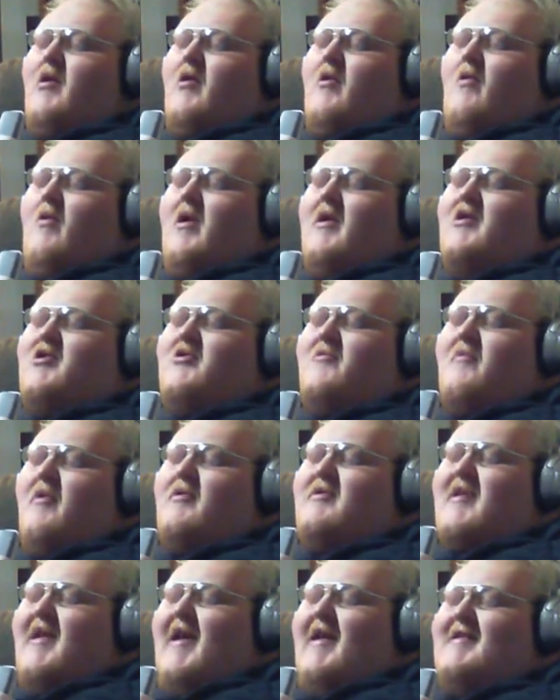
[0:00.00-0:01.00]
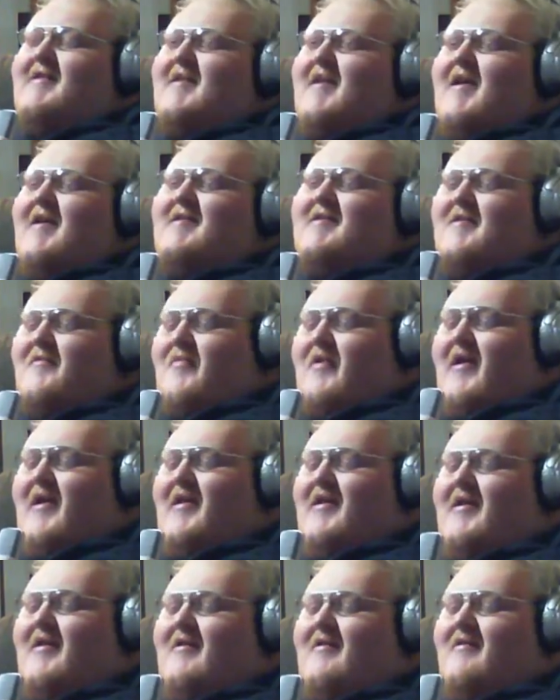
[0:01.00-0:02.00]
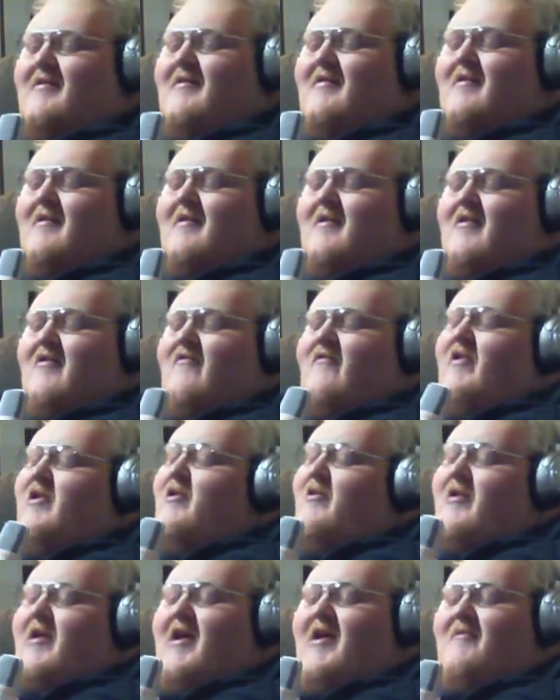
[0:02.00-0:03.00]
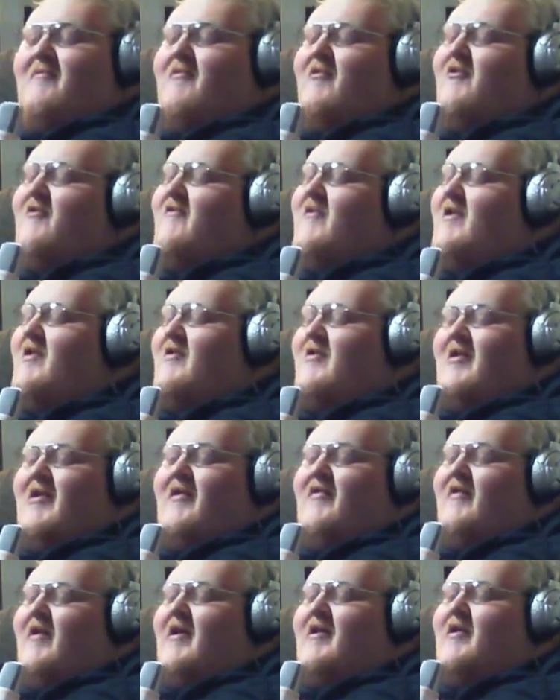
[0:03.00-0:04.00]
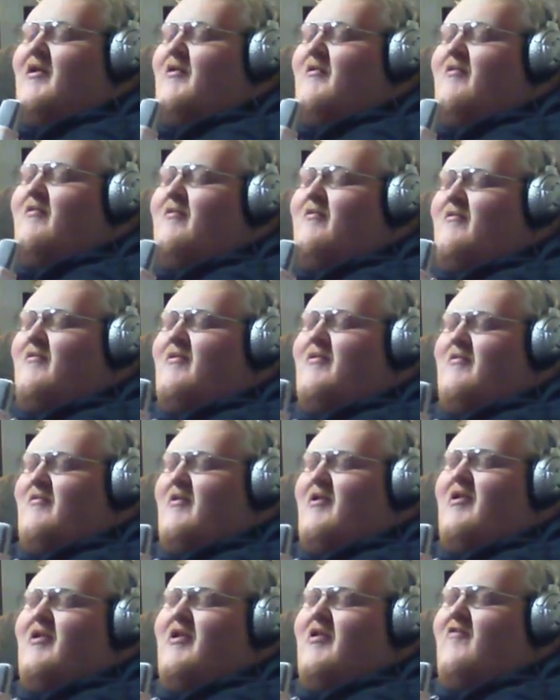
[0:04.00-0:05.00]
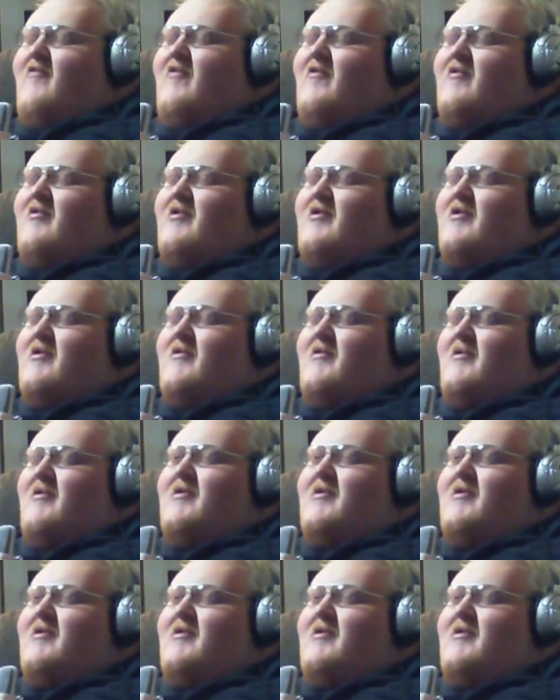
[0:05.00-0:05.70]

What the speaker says: what is your most anticipated video game, movie, or anything that you're really looking forward to in